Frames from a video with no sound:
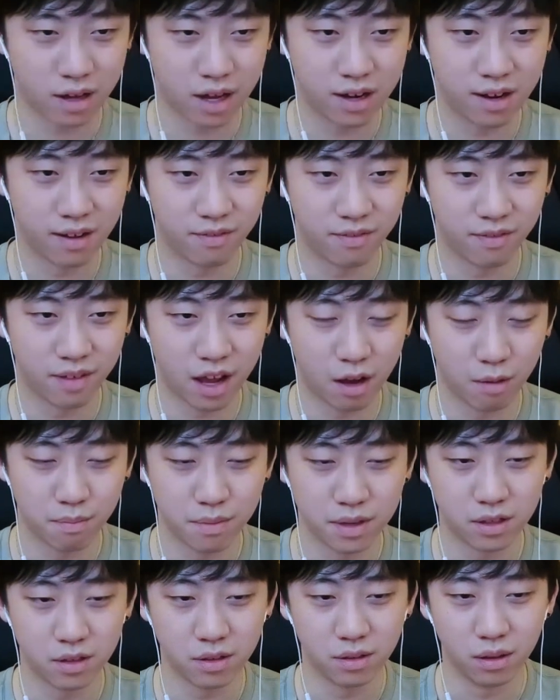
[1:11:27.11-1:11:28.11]
kind of help
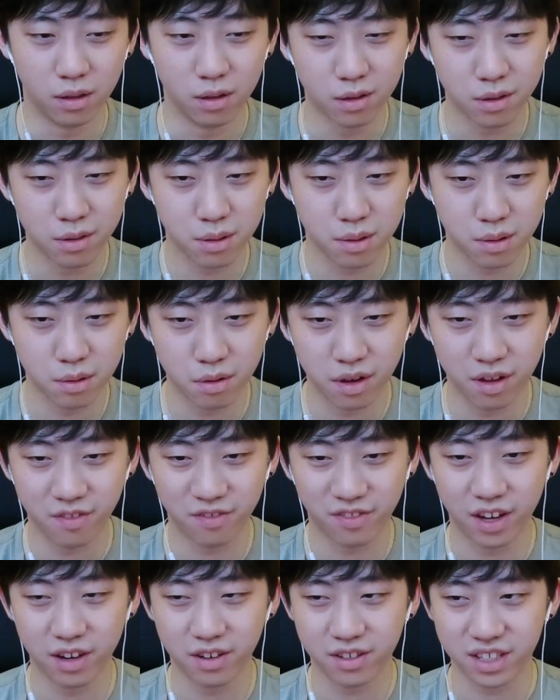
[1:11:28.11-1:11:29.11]
me to look through
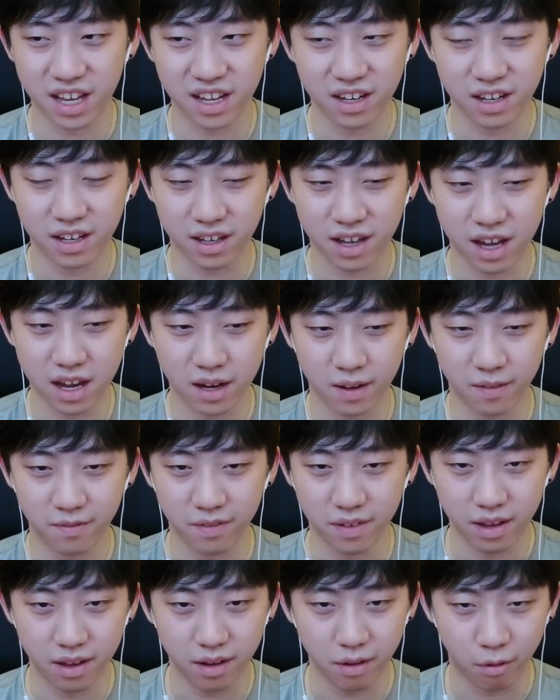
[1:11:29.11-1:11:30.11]
if there's any kind of
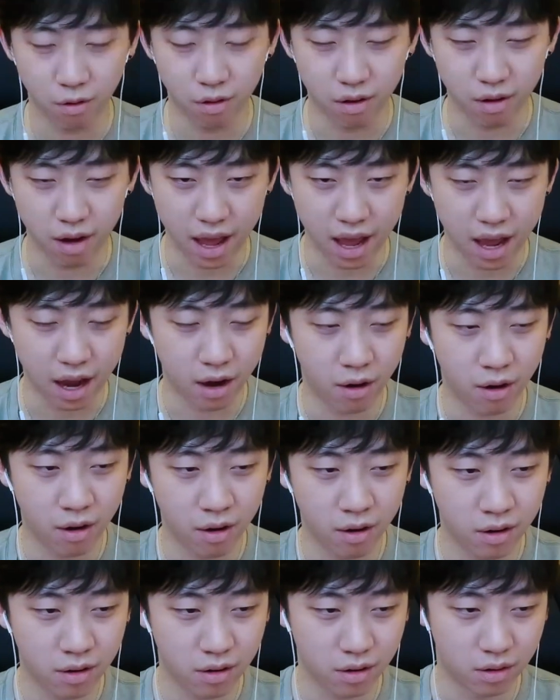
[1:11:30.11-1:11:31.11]

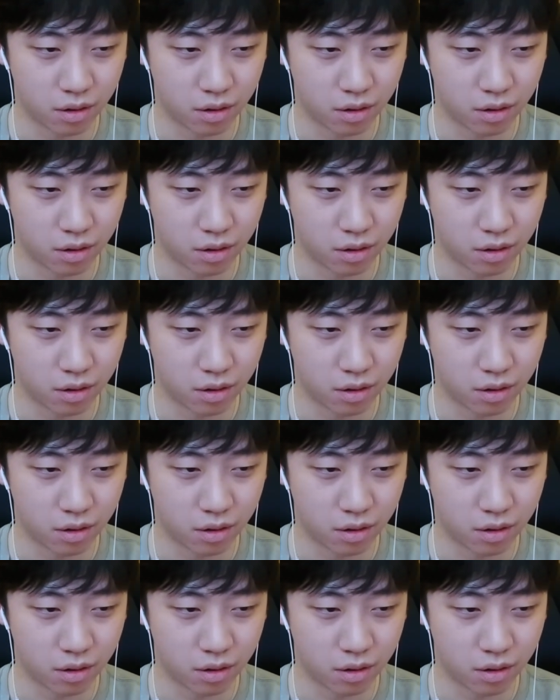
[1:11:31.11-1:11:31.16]
error,